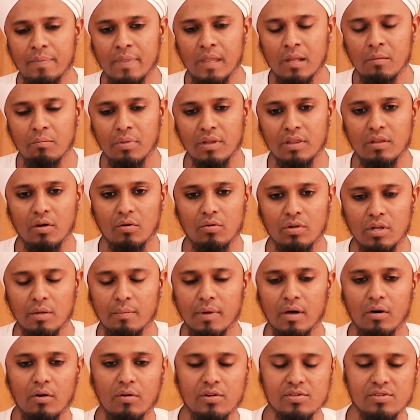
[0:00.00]
But the ulama
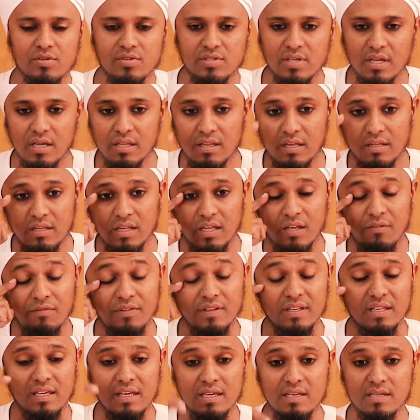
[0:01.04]
also say that if it
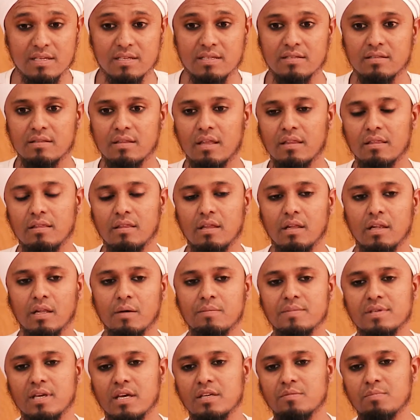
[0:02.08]
is that the
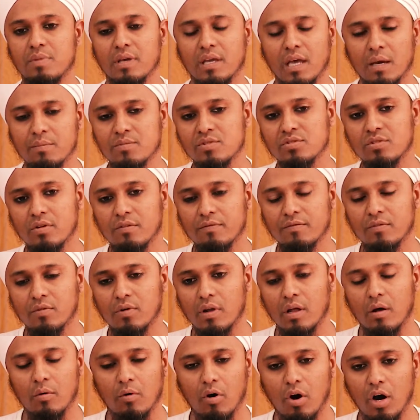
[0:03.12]
limbs has become soft or
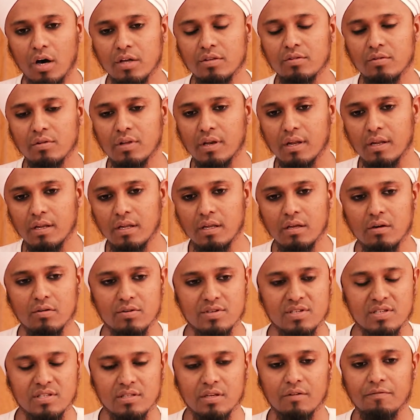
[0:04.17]
hard already or
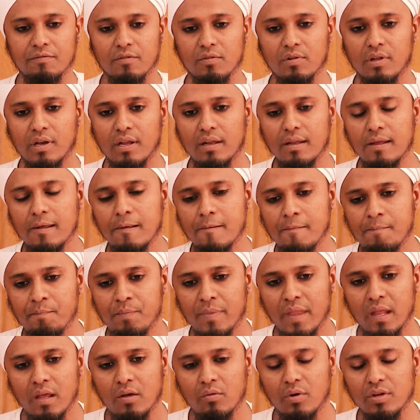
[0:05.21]
stiff already,
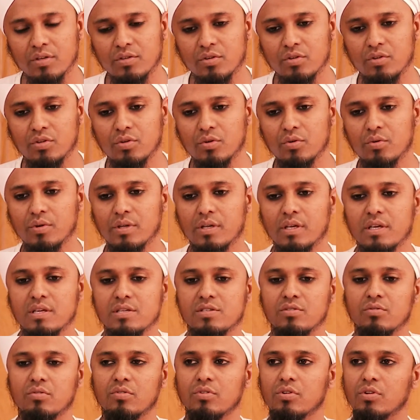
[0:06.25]
what you do is
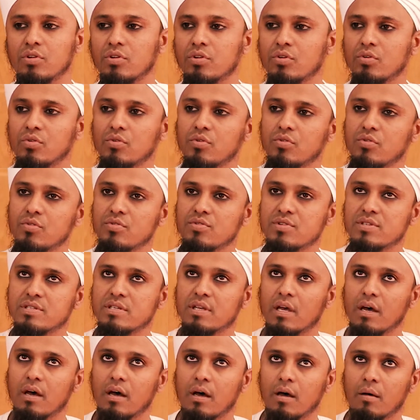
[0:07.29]
you could use
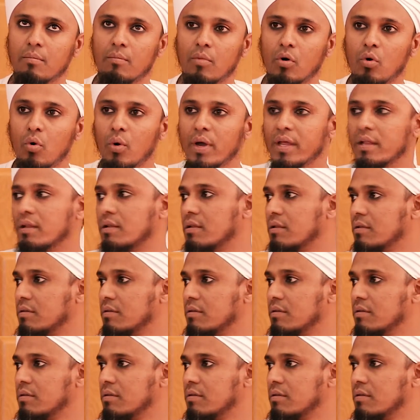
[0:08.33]
oil,